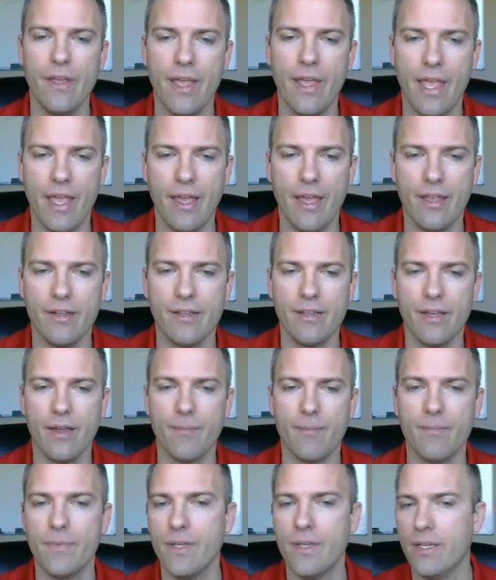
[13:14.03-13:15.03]
and
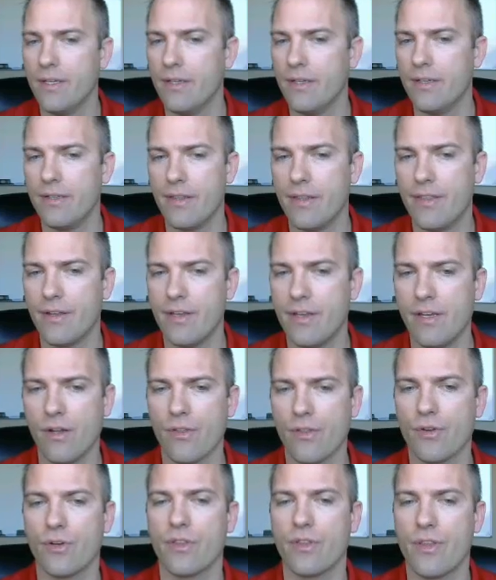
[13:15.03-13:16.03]

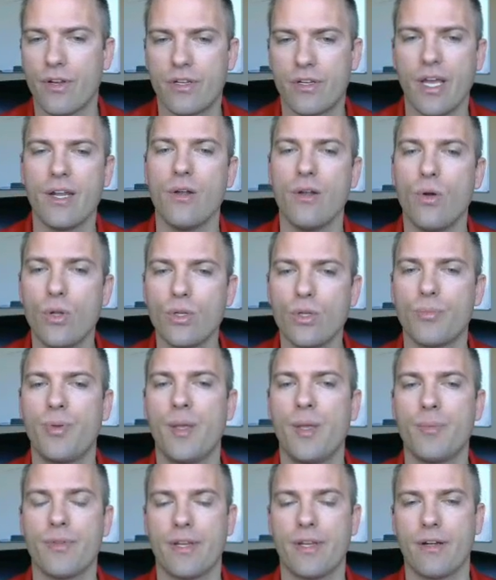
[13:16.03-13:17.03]
they're kind of older
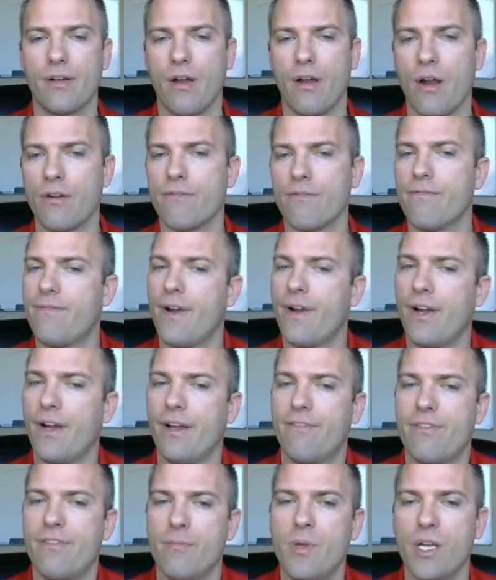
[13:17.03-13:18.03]
people that aren't
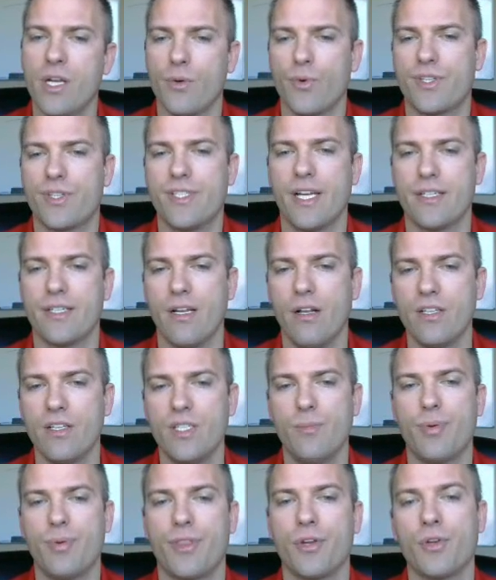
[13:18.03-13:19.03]
very familiar with
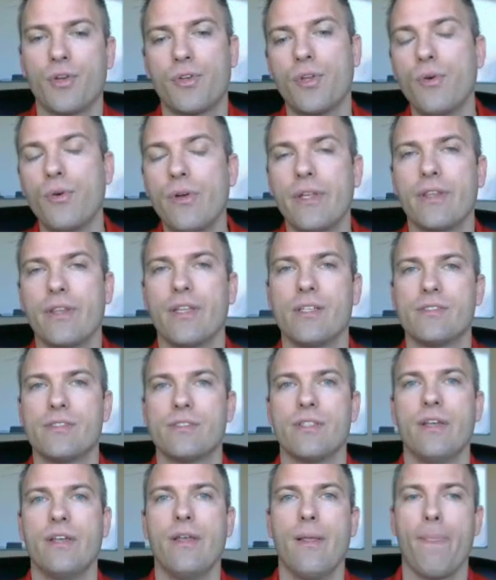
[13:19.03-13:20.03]
technology, but they're doing
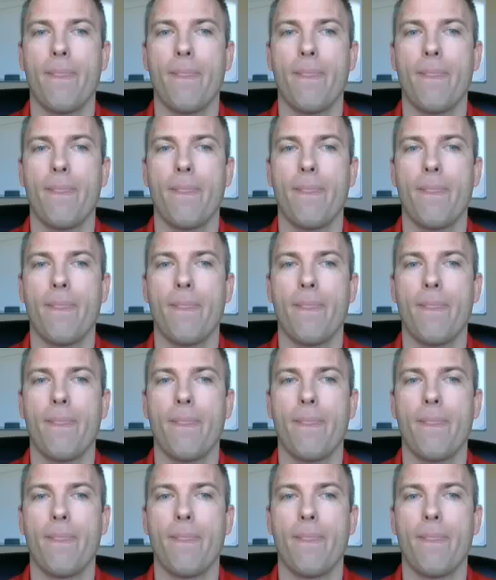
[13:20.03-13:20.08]
this.